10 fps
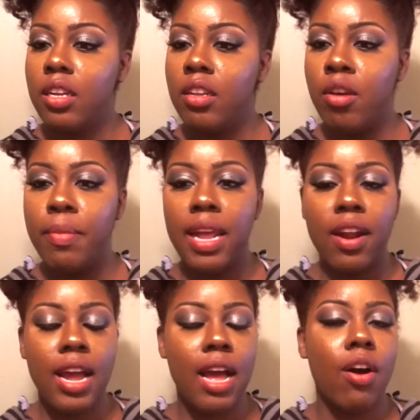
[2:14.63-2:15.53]
No matter
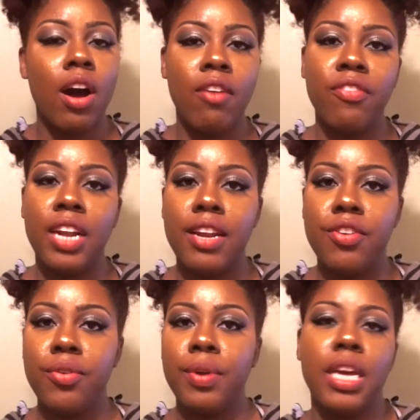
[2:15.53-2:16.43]
how often I
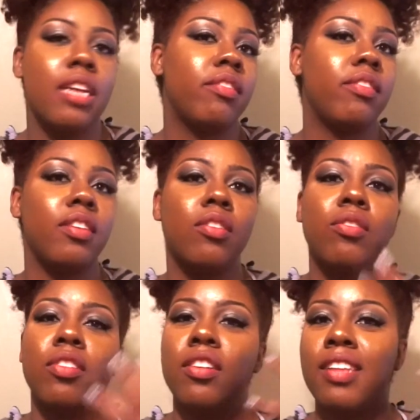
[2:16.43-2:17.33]
do it, it still
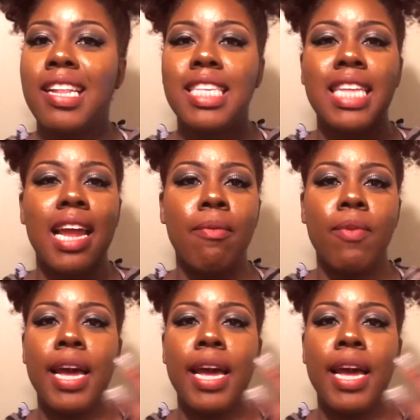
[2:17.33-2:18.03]
turns out the same